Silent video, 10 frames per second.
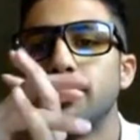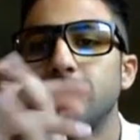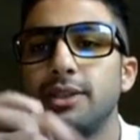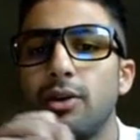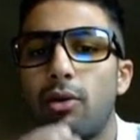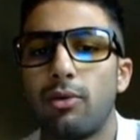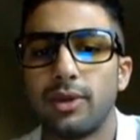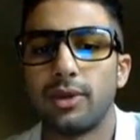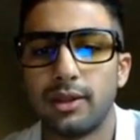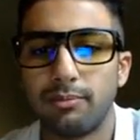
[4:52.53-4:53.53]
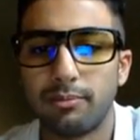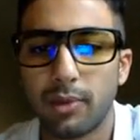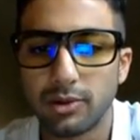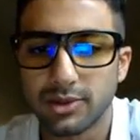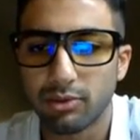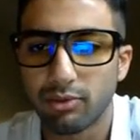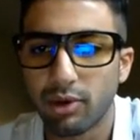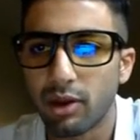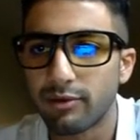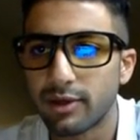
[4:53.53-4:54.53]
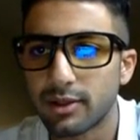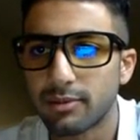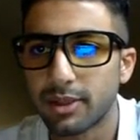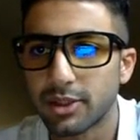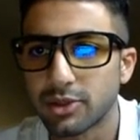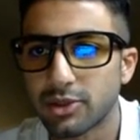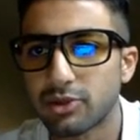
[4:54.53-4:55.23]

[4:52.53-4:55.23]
see only the most relevant pictures.